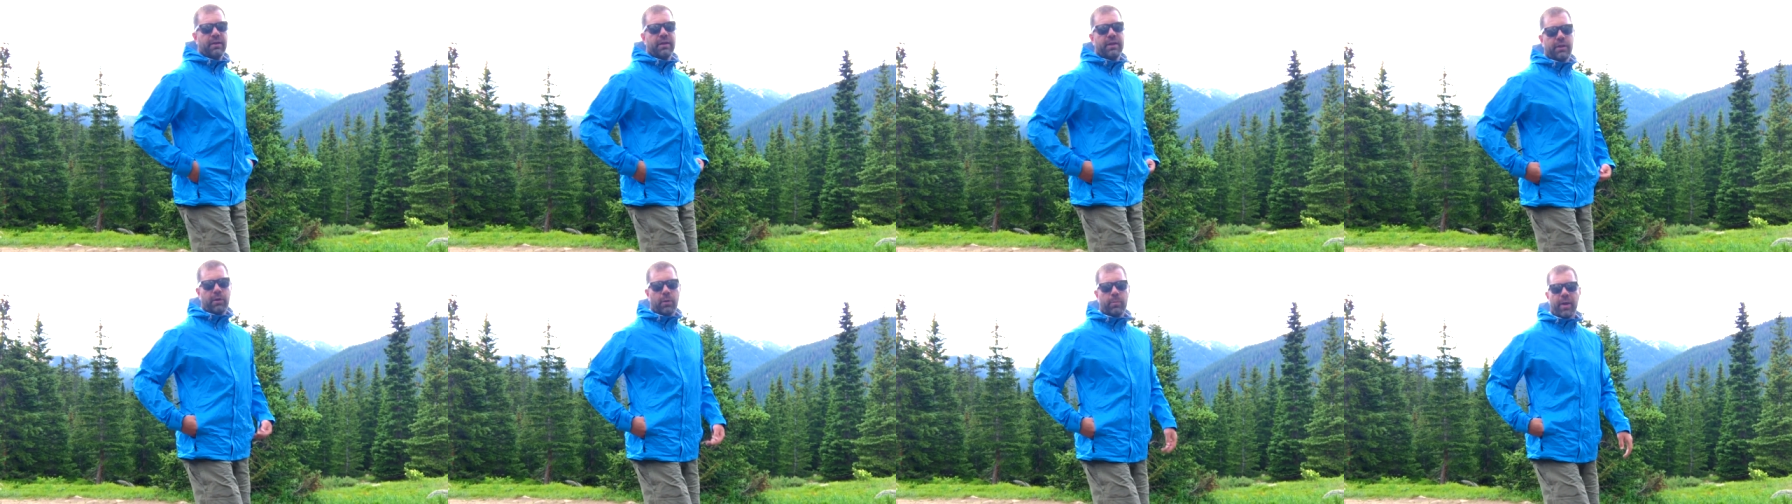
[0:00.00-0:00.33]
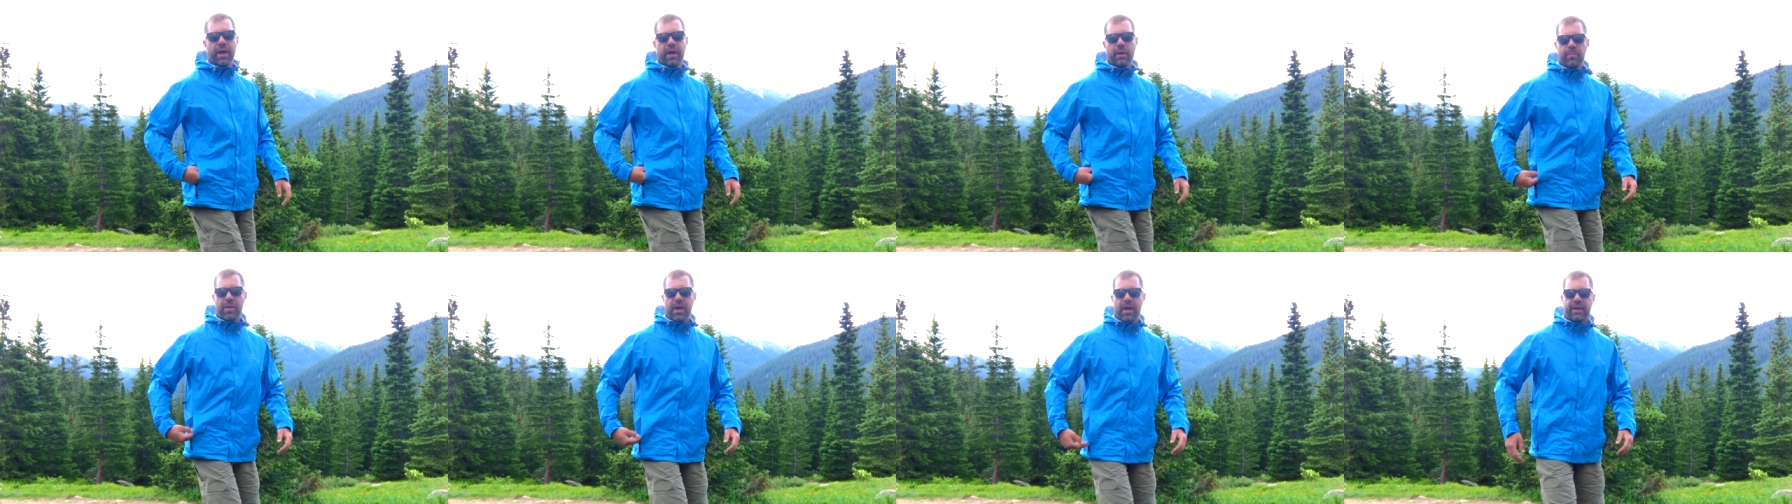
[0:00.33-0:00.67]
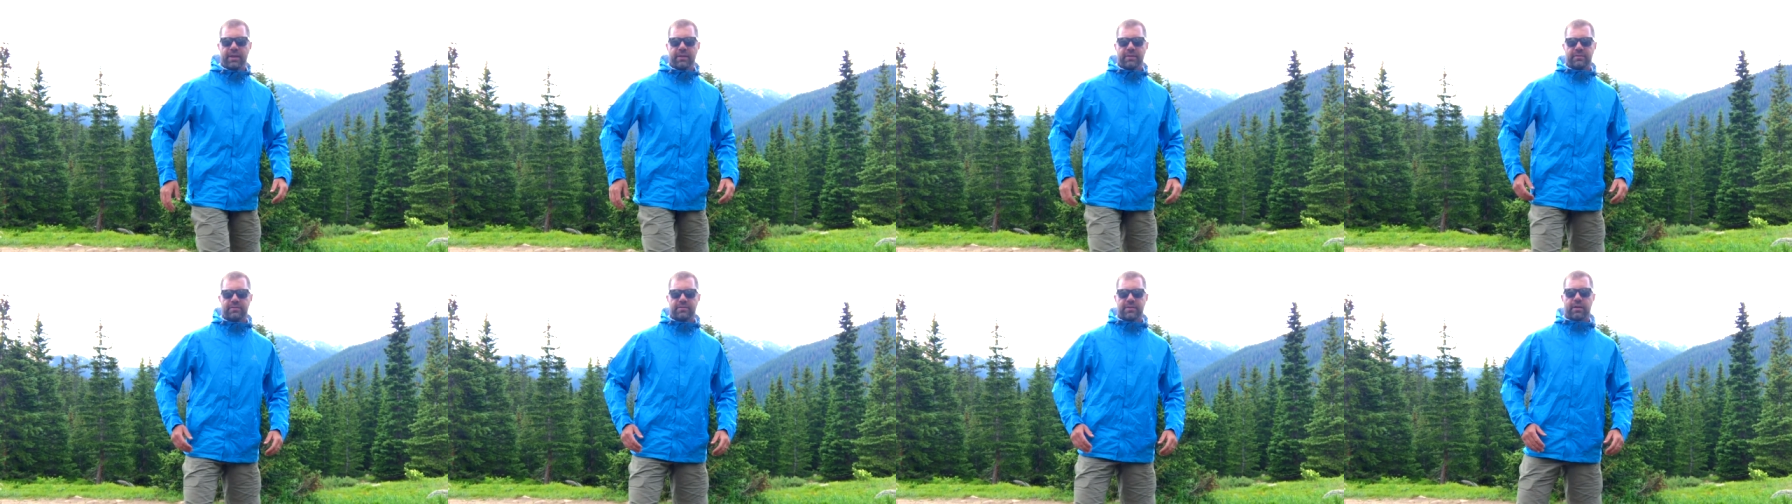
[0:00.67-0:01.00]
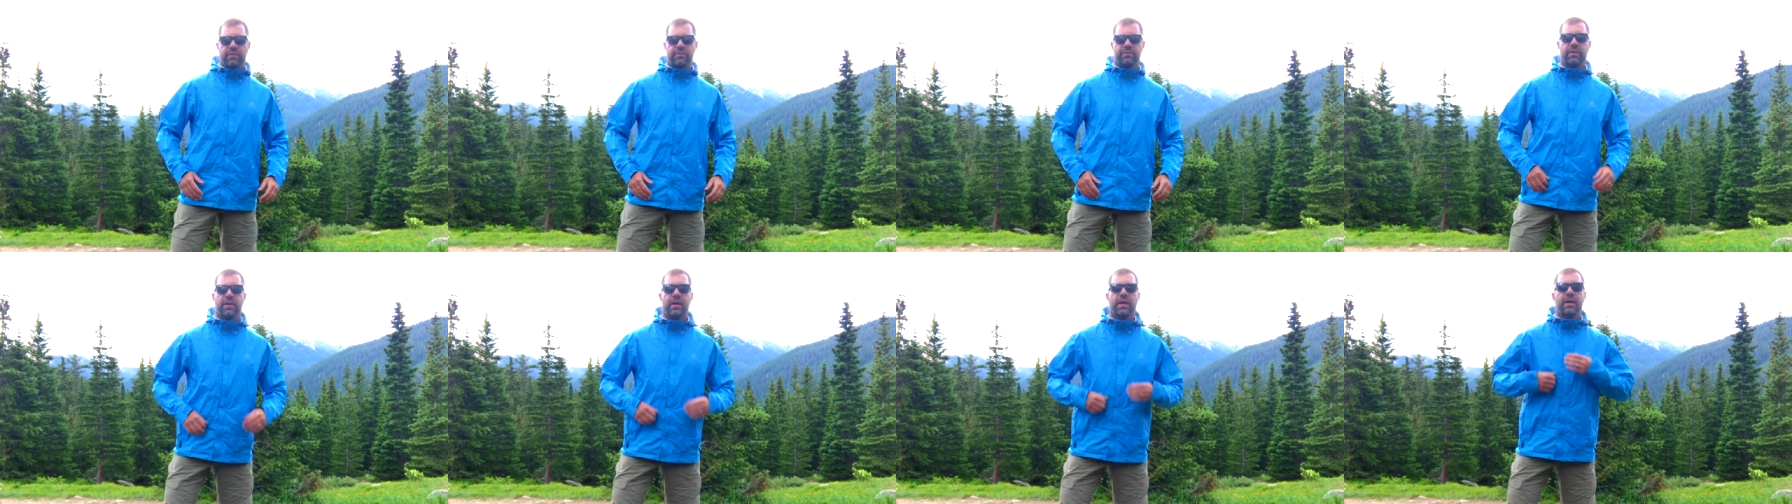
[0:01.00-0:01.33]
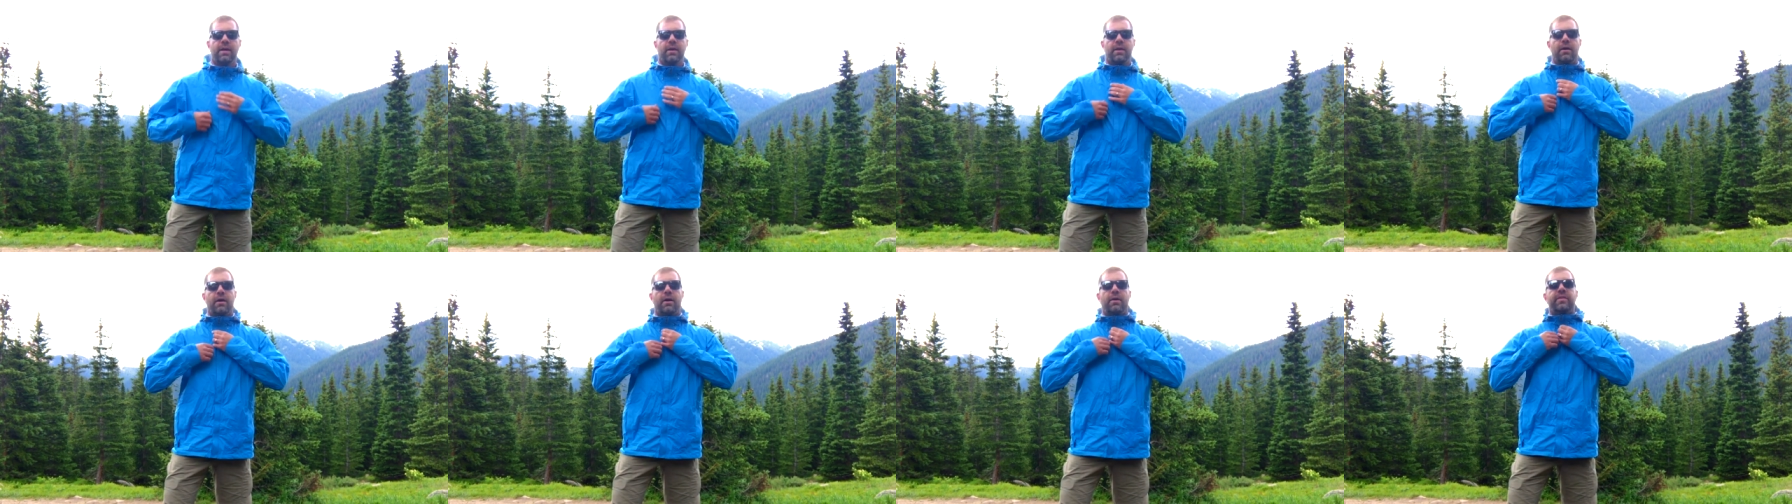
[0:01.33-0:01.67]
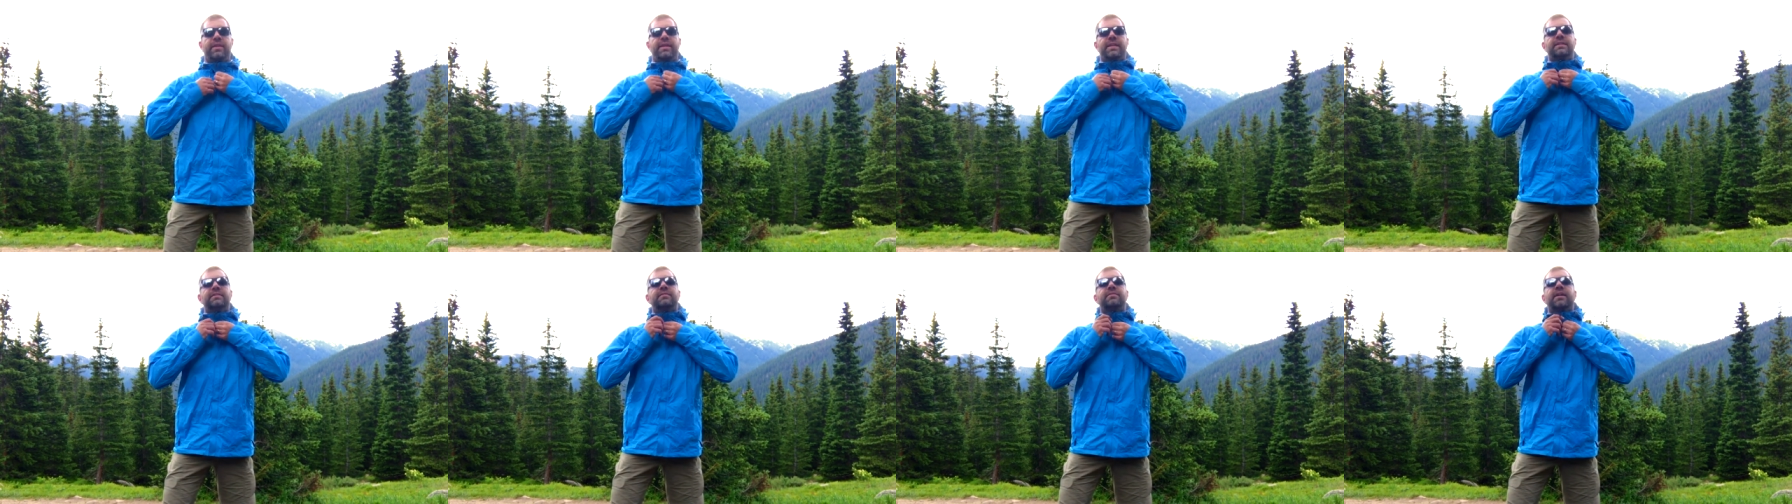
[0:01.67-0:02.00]
you know, backpacking and stuff. On
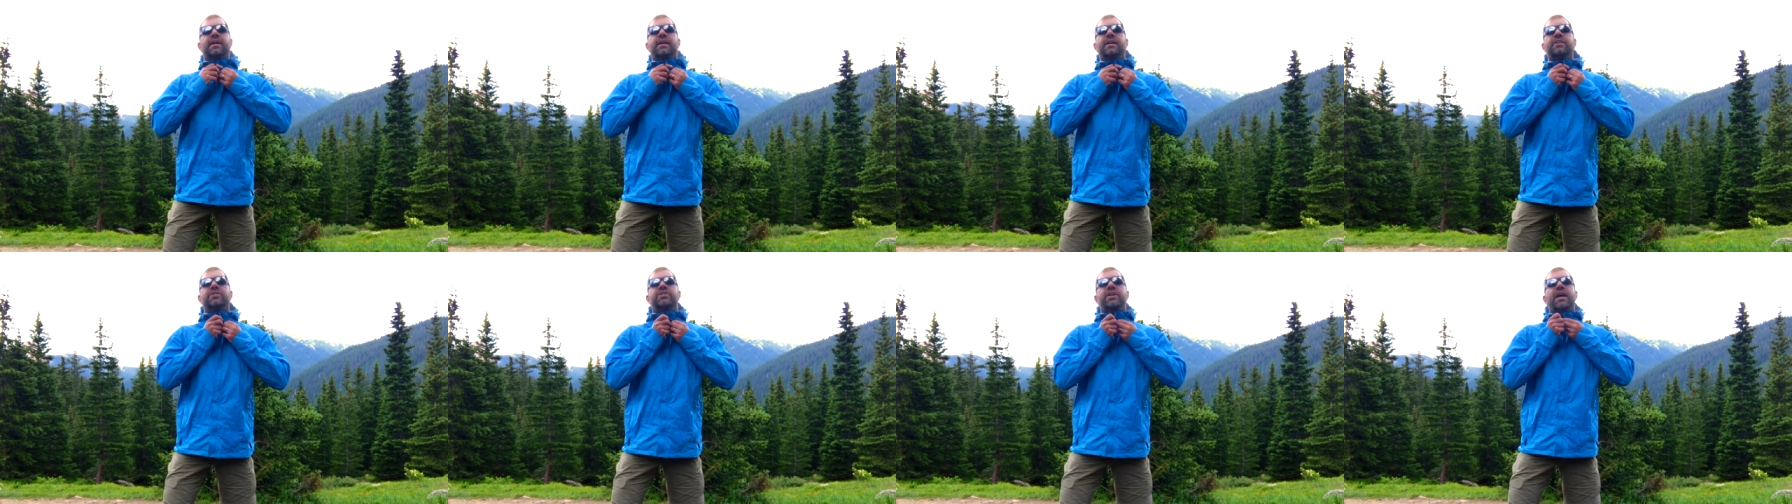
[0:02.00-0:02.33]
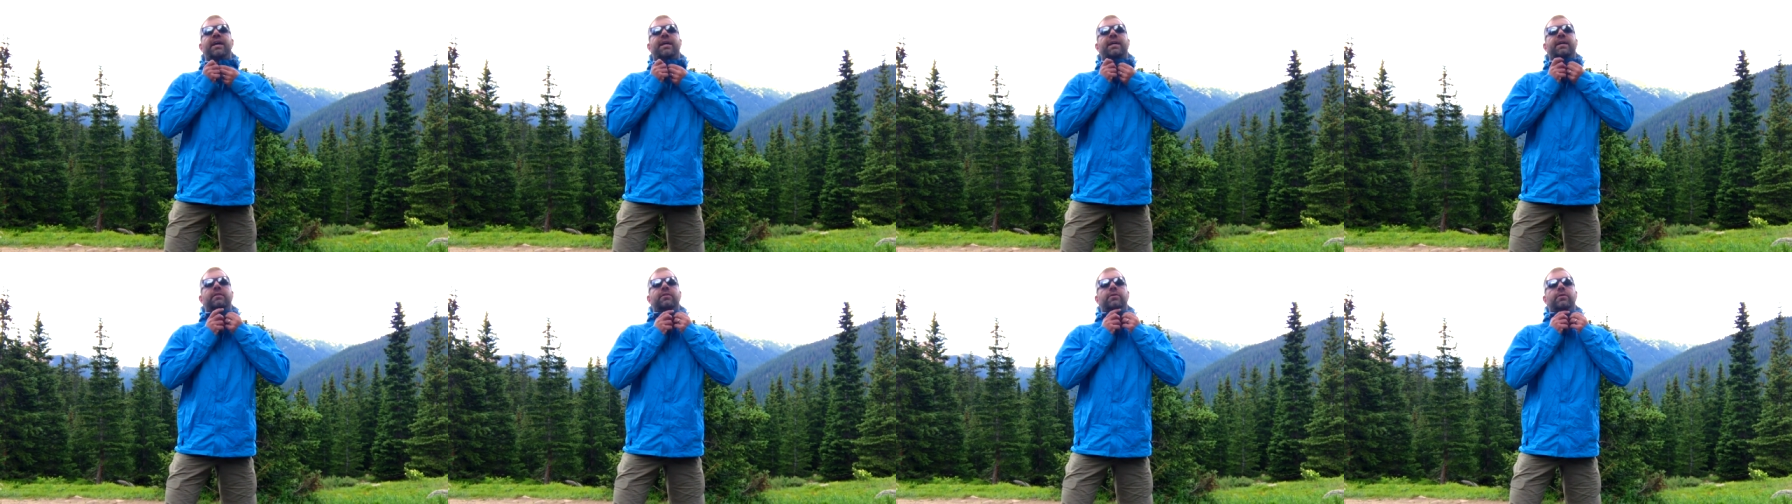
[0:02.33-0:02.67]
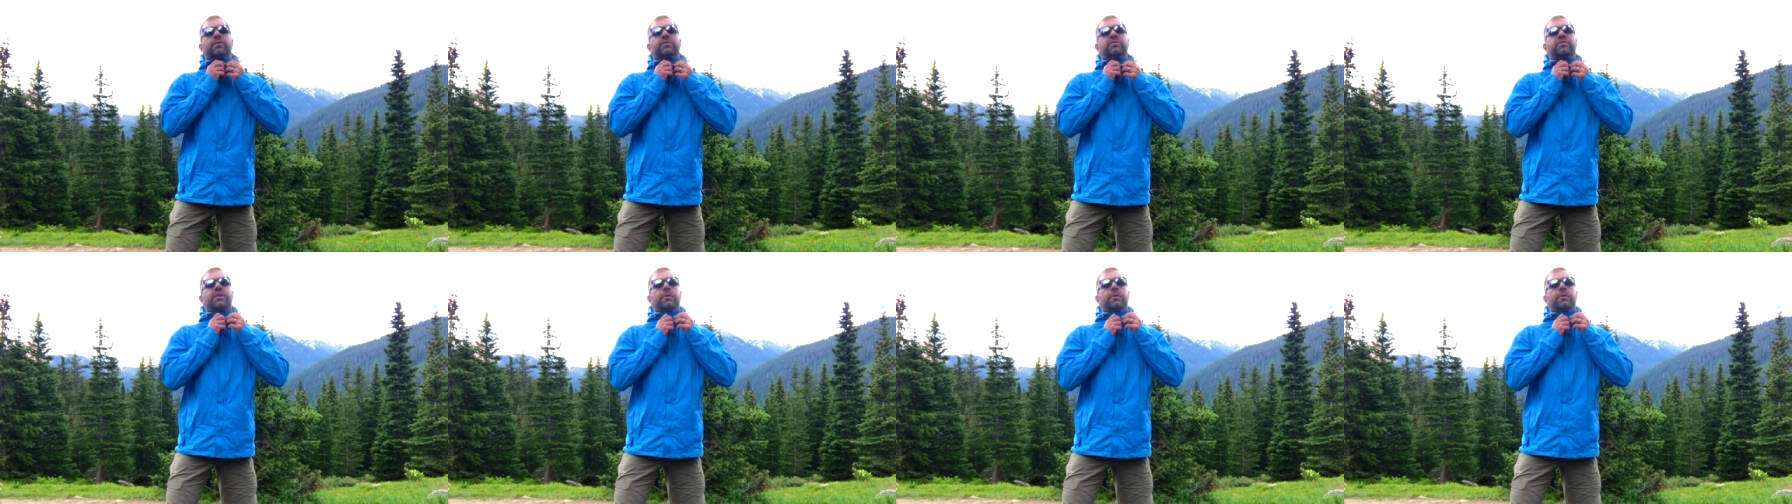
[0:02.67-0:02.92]
the inside of the jacket, those